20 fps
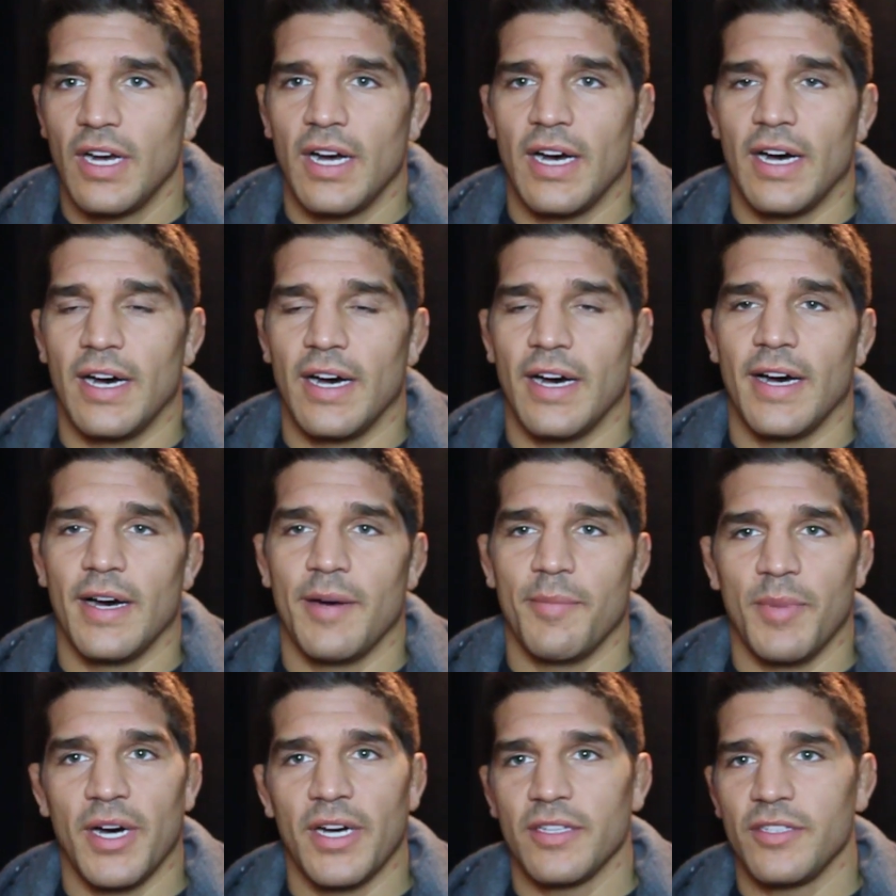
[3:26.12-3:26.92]

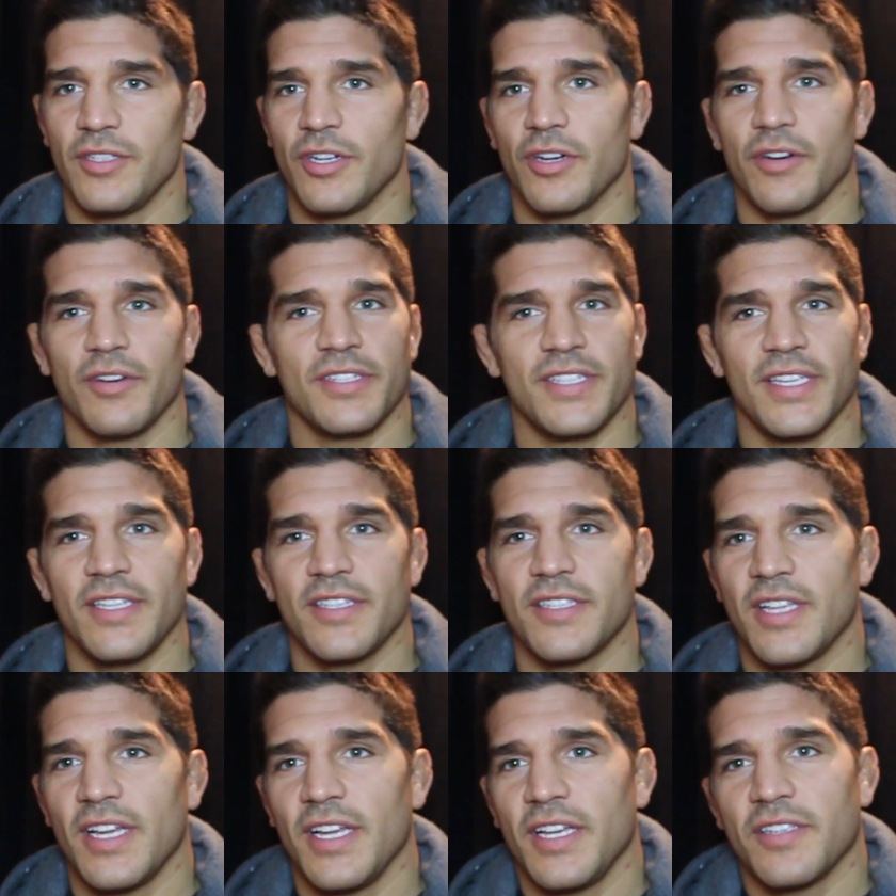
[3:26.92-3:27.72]
Uh, but, you know, his
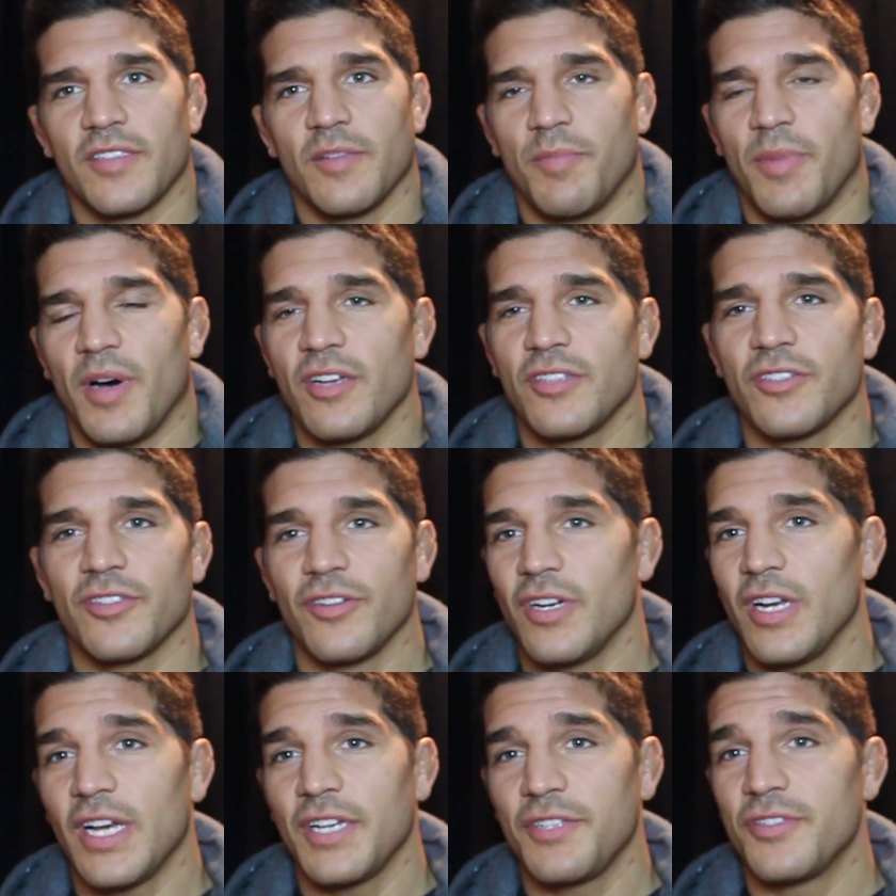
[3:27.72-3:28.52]
instinct as a boxer,
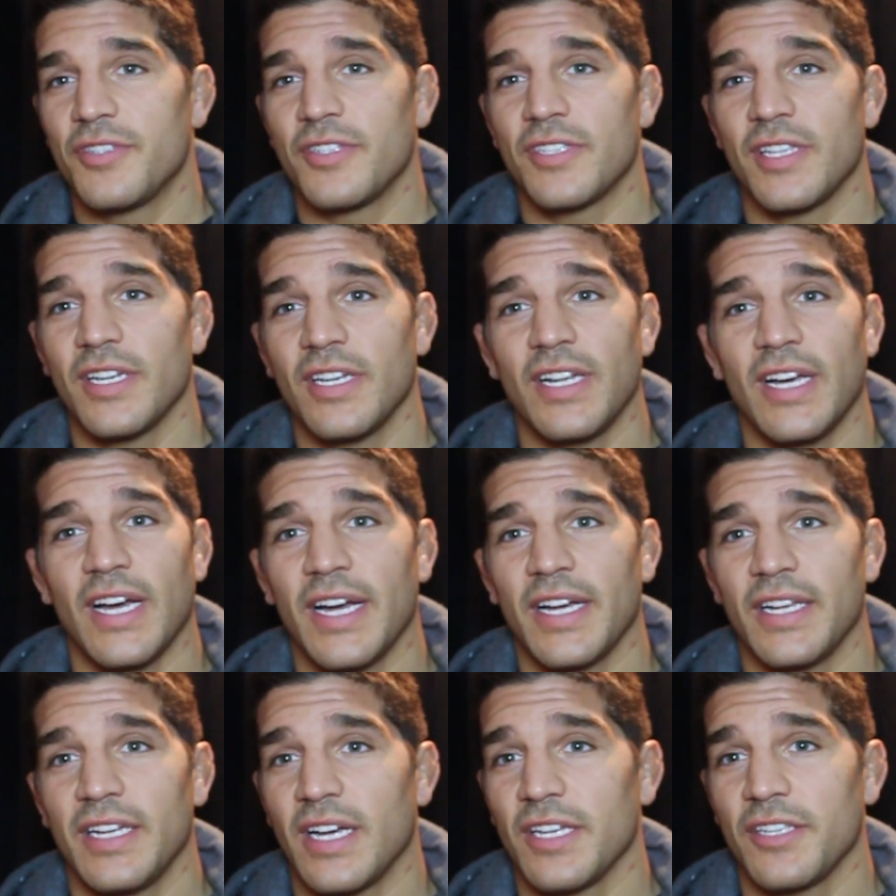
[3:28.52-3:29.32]
he likes to stay
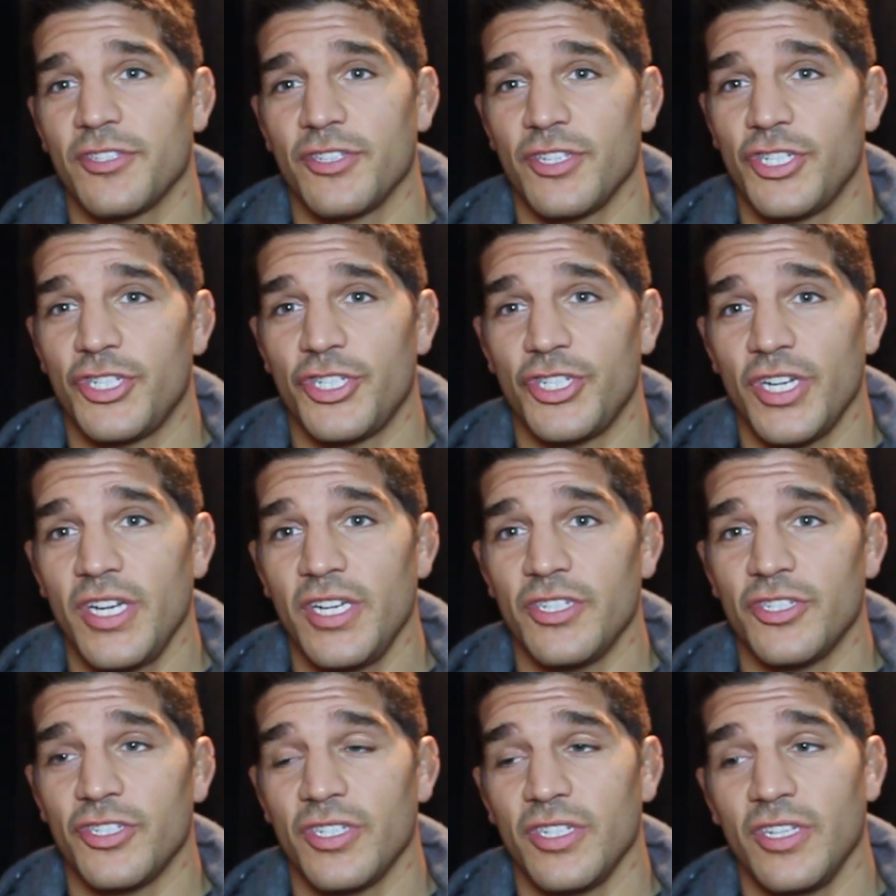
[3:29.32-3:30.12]
there and likes to
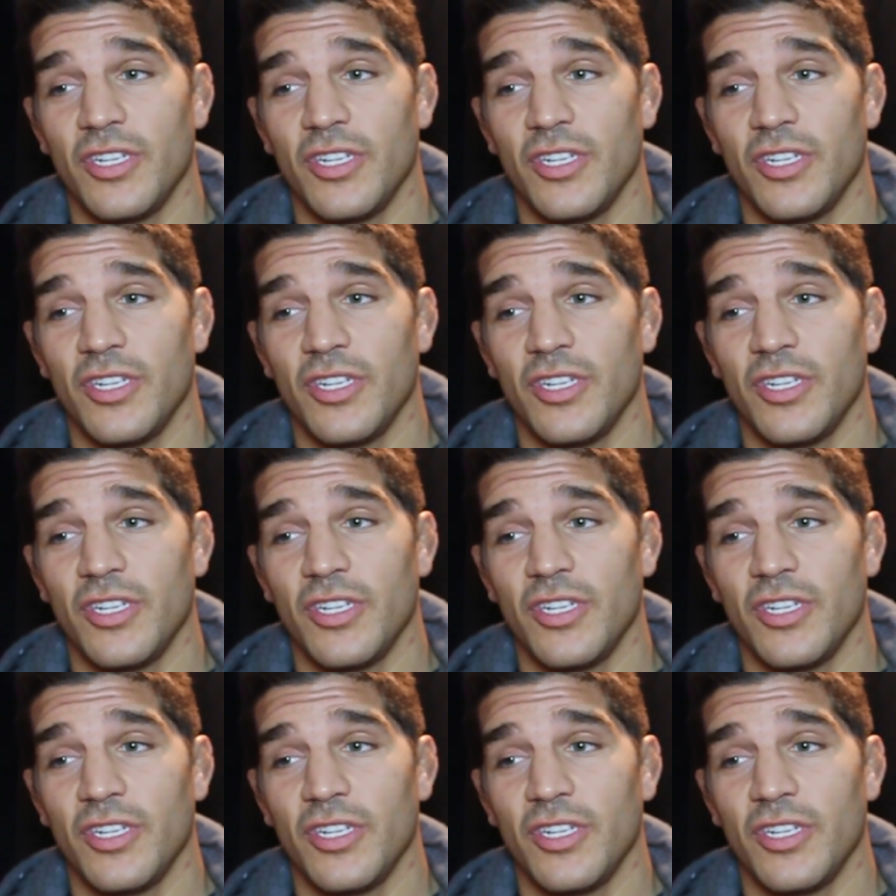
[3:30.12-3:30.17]
exchange.